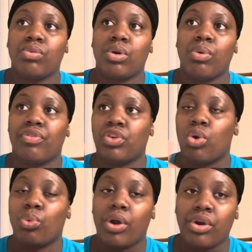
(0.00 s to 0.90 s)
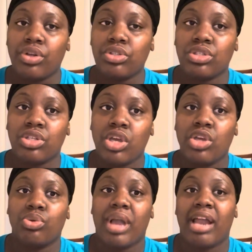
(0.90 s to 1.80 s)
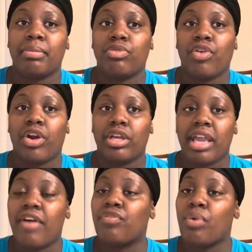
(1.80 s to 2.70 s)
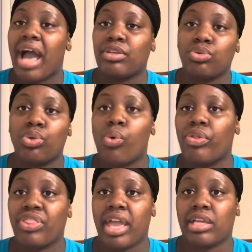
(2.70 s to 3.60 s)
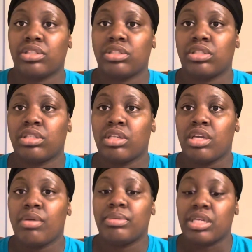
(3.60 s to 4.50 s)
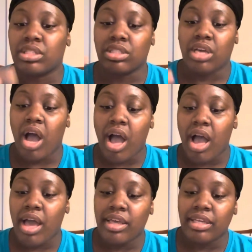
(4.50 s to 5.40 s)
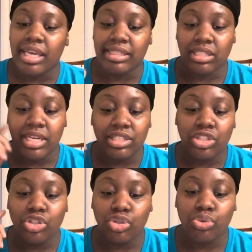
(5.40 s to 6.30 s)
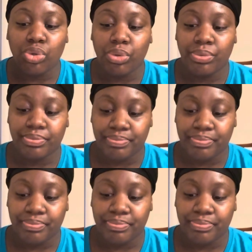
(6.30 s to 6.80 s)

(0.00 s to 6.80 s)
with your words, you got to be very careful how you doing things because God is listening to you.